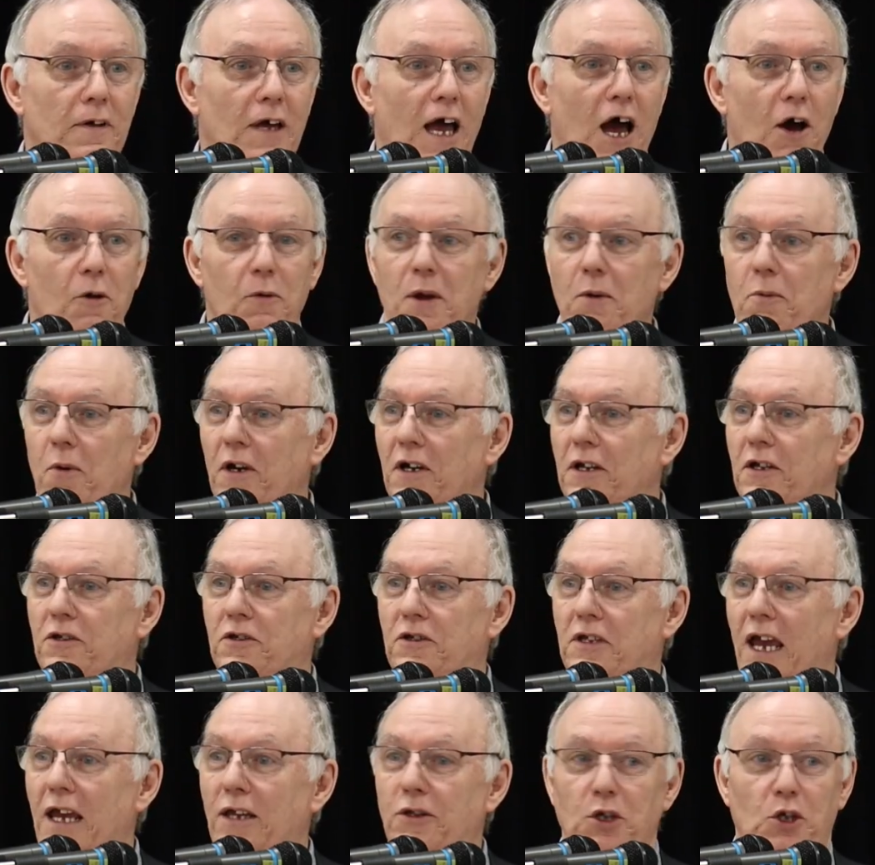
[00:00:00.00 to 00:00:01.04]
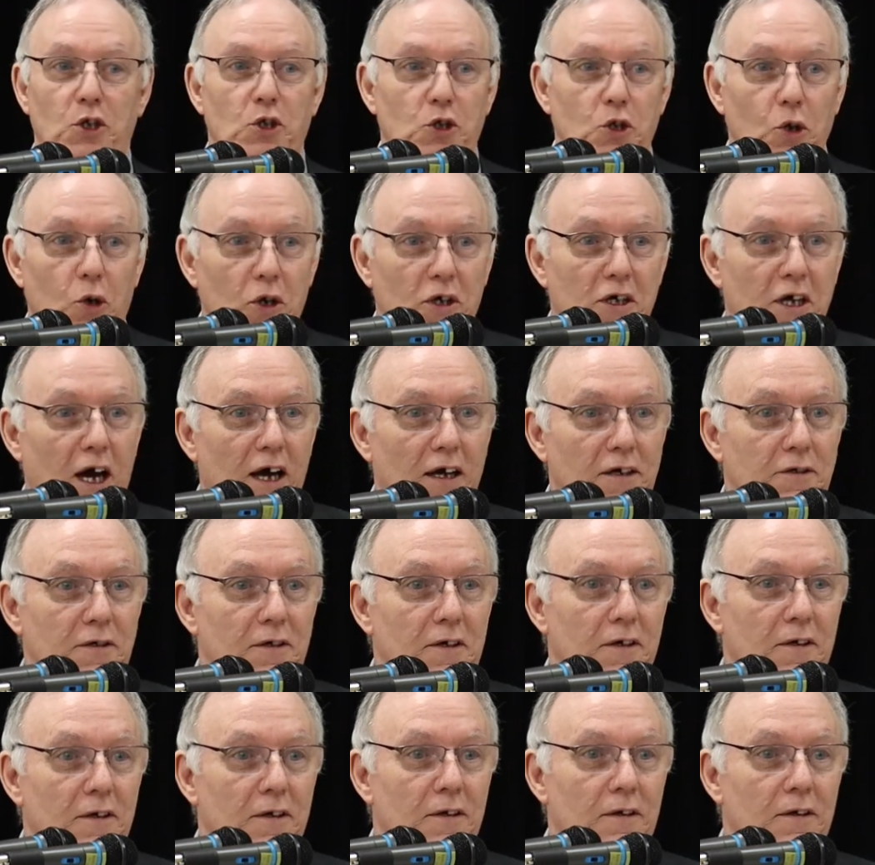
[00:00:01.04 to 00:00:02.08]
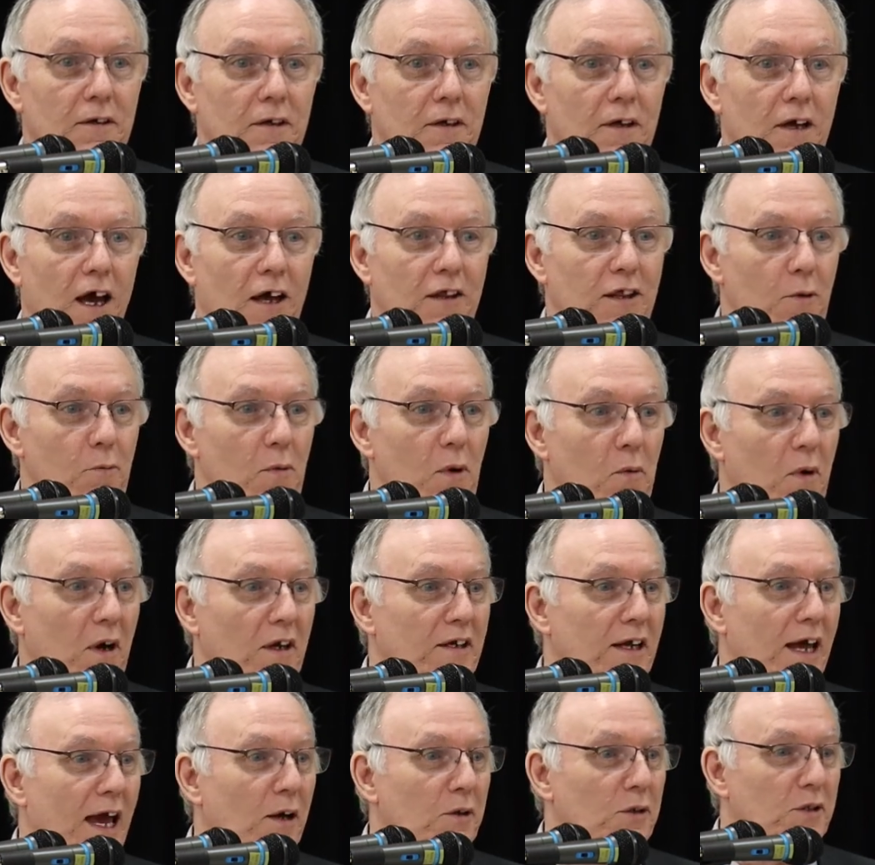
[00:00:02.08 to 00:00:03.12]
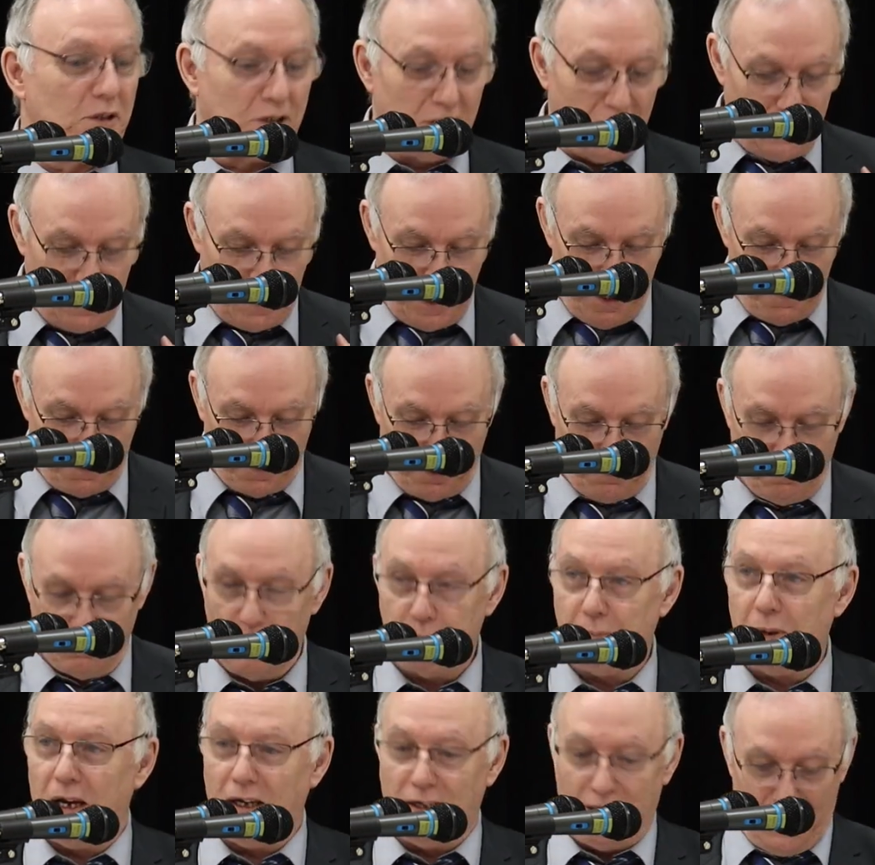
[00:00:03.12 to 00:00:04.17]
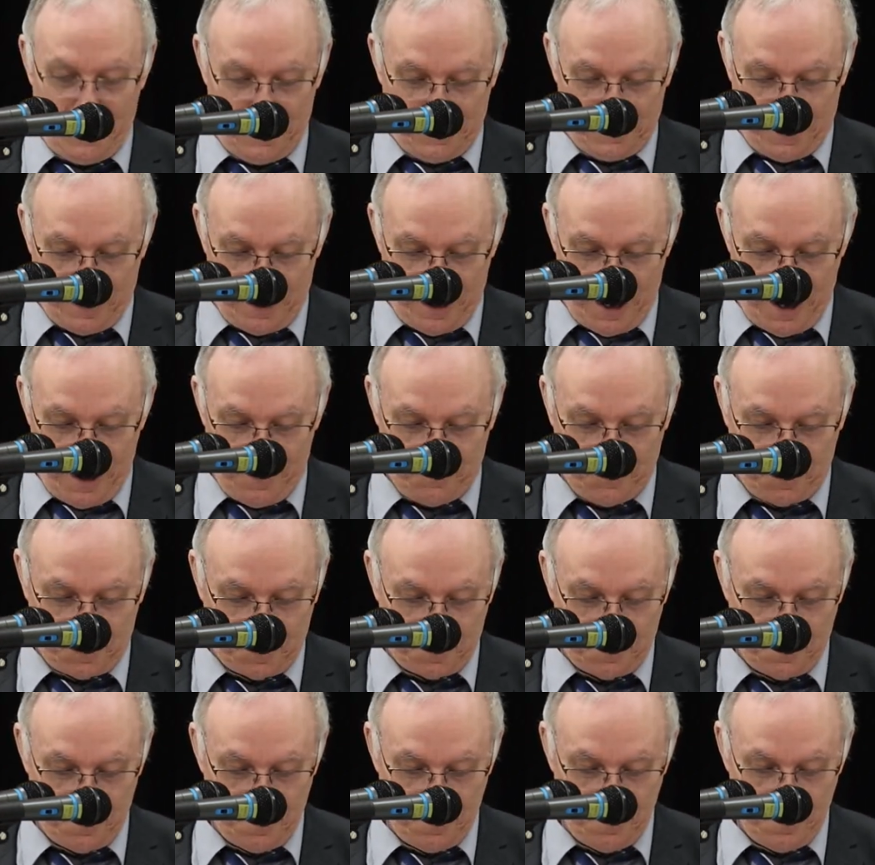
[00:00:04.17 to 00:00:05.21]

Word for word: How we want to take the shortcut and then we wonder how sin keeps on repeating in our lives?